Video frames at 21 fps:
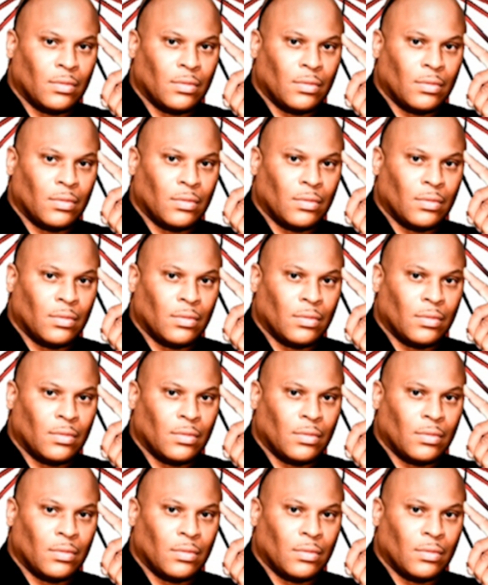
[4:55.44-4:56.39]

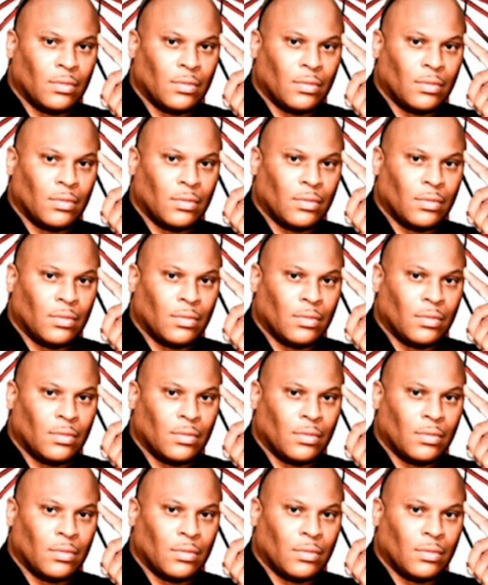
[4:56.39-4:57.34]

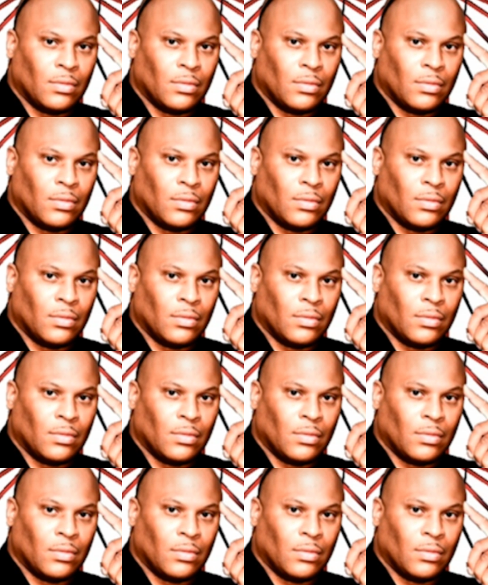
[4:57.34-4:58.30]

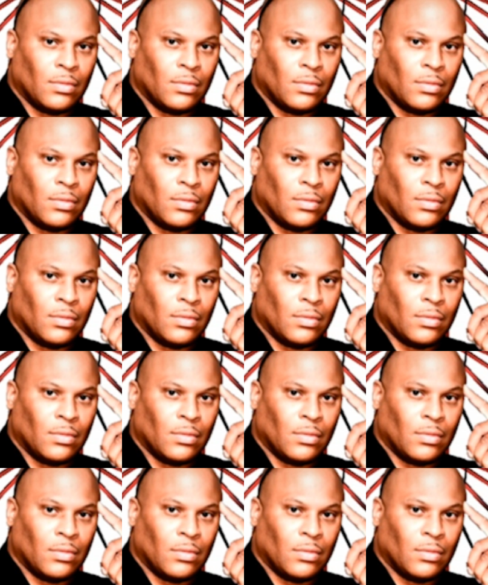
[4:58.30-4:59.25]

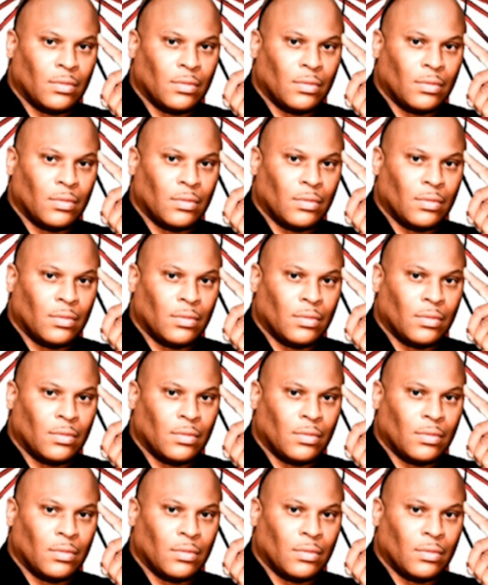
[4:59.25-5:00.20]

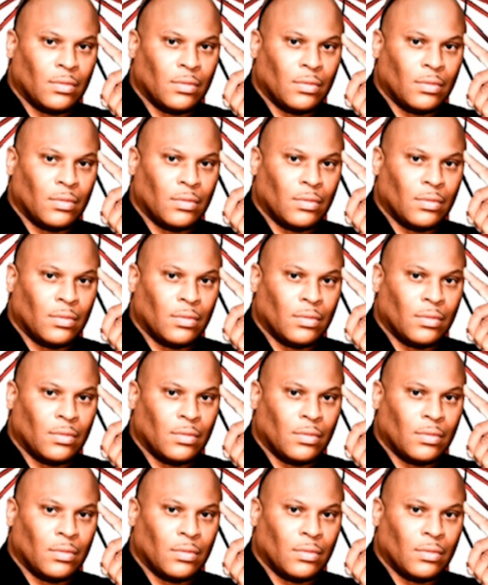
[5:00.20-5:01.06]
This is a still picture; no speech is visible.